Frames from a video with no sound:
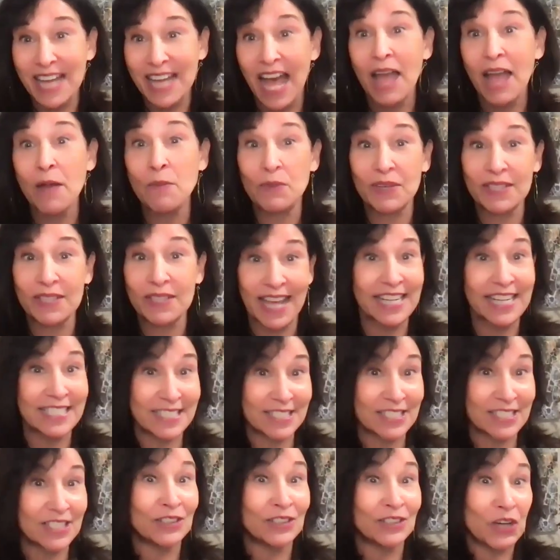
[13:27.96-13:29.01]
time when
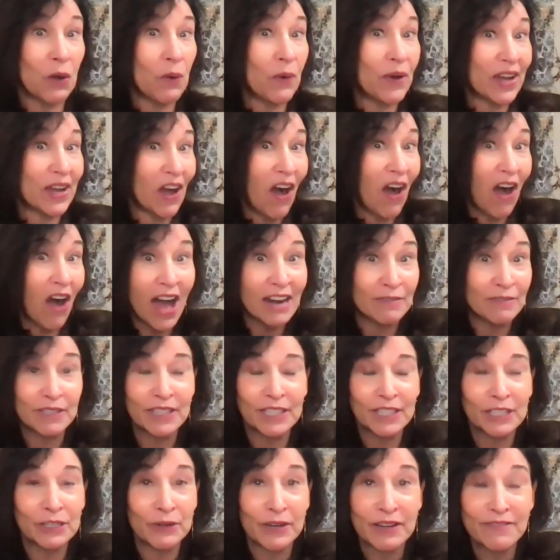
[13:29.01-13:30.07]
that's still going on,
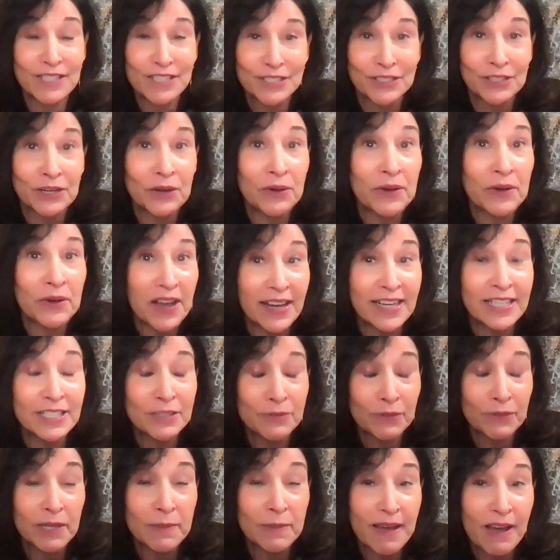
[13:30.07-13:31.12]
when the grief is still going on,
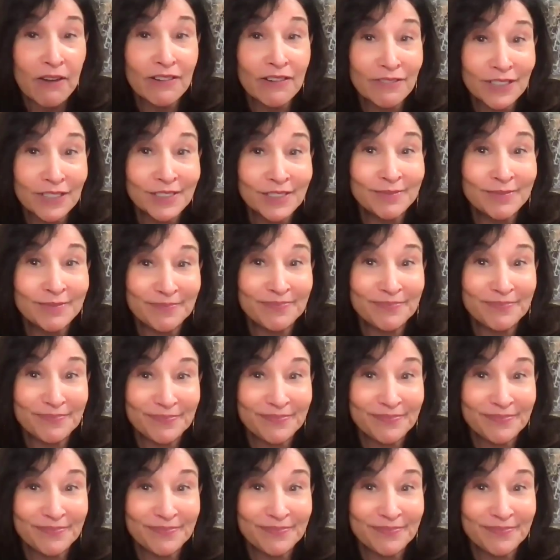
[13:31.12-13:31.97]
is really powerful.